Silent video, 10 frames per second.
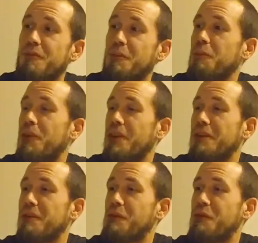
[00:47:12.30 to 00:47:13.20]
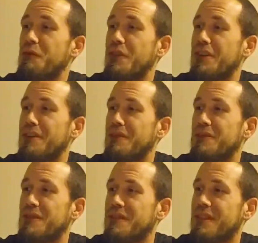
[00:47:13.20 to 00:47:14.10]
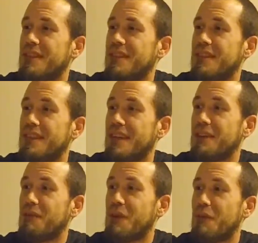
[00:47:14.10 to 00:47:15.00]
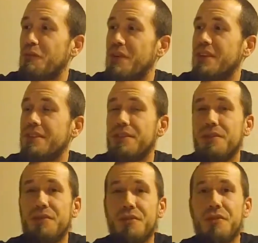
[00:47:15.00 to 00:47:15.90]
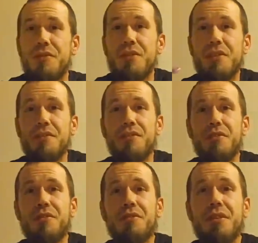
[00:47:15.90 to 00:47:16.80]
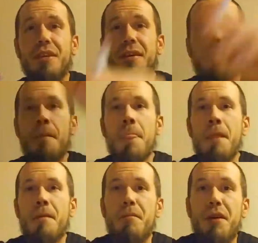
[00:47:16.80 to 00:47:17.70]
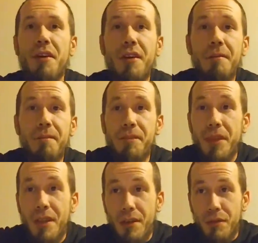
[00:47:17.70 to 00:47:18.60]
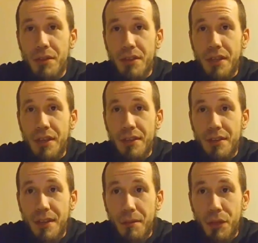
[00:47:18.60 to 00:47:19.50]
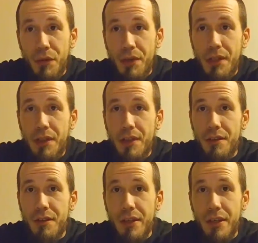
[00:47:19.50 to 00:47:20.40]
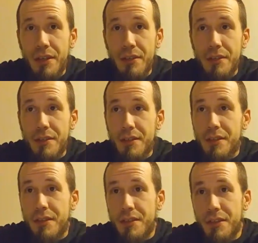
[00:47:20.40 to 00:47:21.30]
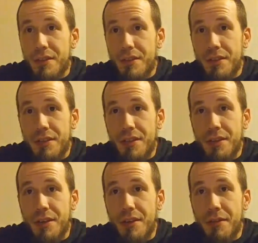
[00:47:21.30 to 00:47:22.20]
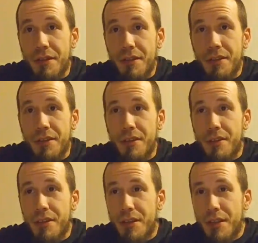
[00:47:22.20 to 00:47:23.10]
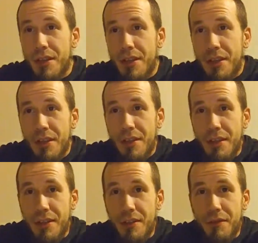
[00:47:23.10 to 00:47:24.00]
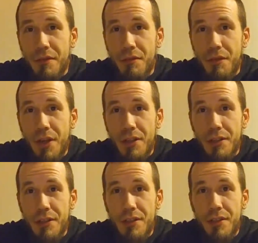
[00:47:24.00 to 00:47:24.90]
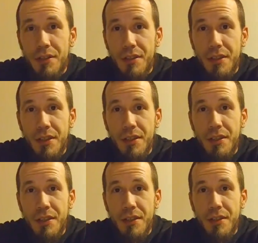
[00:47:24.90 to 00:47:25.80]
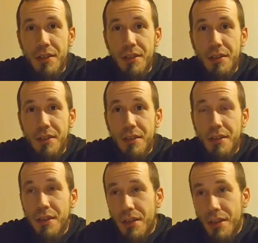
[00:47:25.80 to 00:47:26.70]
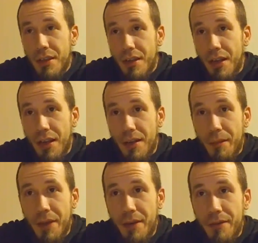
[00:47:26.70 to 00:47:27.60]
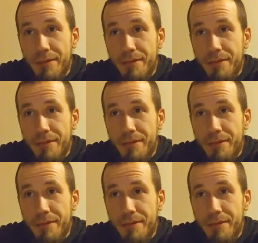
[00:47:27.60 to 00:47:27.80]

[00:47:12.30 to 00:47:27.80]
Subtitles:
regular old videos like what everybody's used to here soon. But with that, I'm gonna go ahead and let you guys get off of here. Thank you for watching, and I'm out.